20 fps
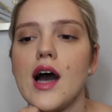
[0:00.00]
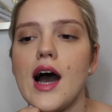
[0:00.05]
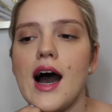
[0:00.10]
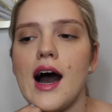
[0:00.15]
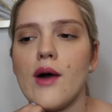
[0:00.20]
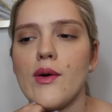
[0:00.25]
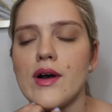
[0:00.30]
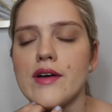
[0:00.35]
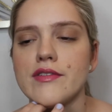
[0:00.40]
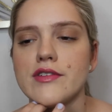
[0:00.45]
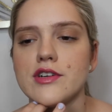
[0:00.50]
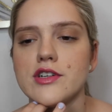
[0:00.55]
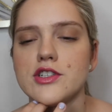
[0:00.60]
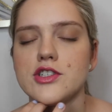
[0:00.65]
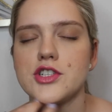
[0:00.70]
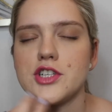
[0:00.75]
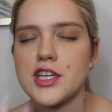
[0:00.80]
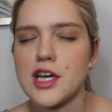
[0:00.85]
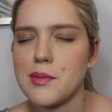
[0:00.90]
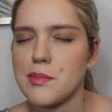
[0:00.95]
However,
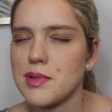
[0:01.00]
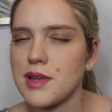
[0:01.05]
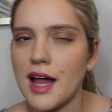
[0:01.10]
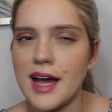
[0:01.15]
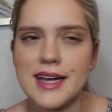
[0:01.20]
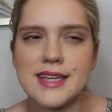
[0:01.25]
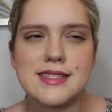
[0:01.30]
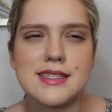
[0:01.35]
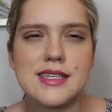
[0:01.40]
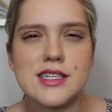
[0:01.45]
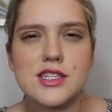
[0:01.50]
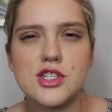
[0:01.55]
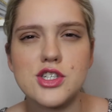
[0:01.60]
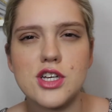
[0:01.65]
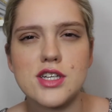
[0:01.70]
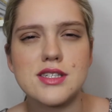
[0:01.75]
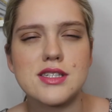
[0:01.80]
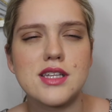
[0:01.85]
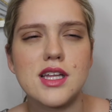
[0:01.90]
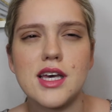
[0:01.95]
she applies it
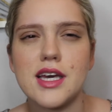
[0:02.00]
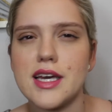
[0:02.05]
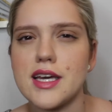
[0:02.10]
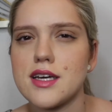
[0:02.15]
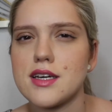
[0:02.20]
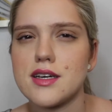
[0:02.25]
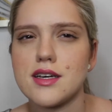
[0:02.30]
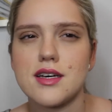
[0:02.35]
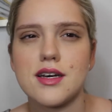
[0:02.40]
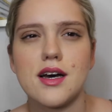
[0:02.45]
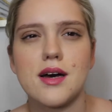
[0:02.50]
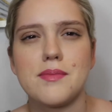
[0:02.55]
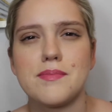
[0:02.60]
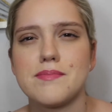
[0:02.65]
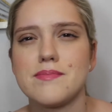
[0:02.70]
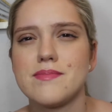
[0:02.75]
just like a